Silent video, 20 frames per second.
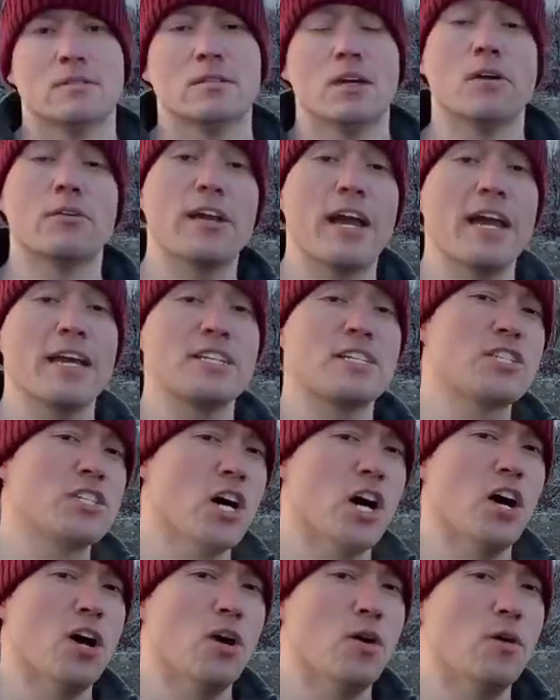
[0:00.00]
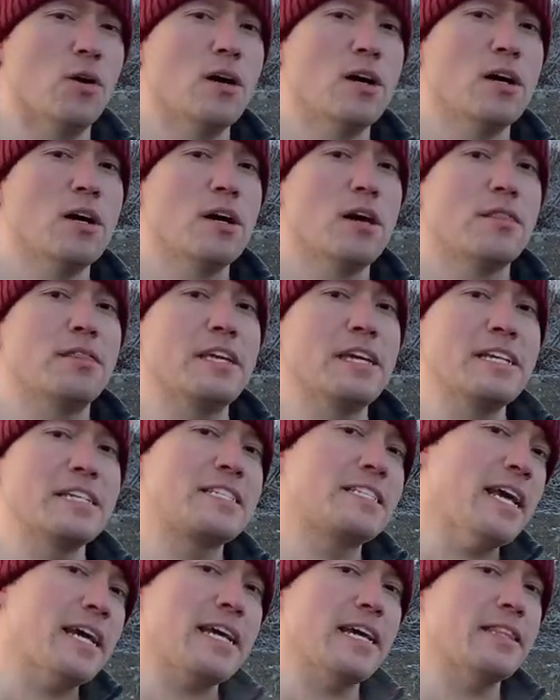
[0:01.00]
Okay, so the
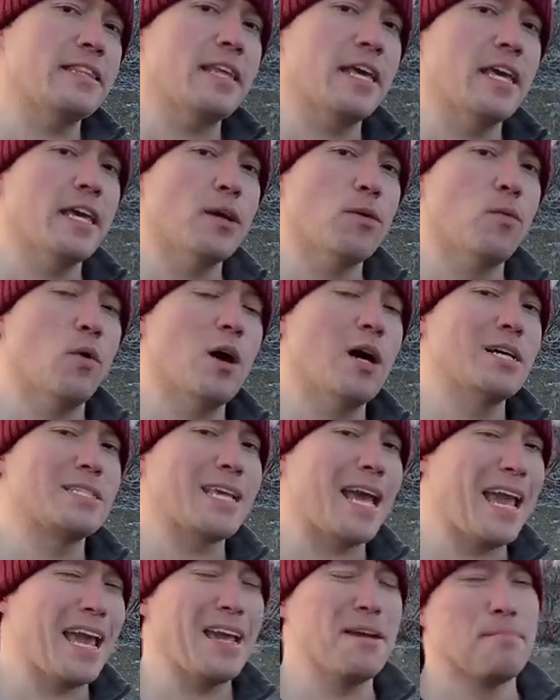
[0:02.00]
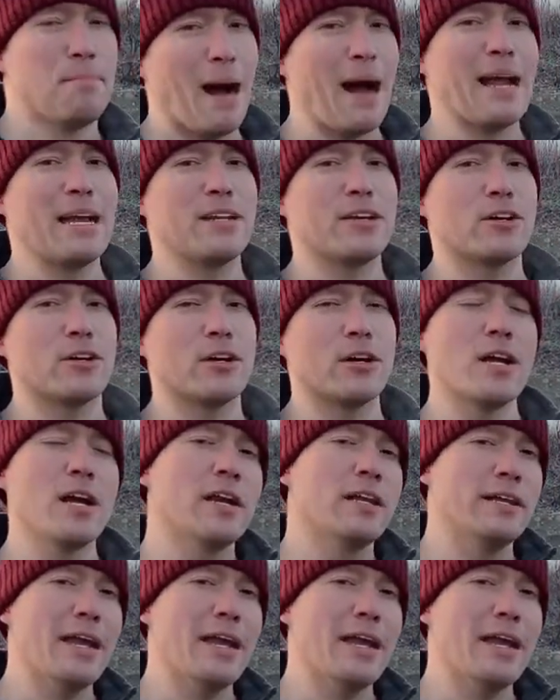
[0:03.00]
second thing was a binder.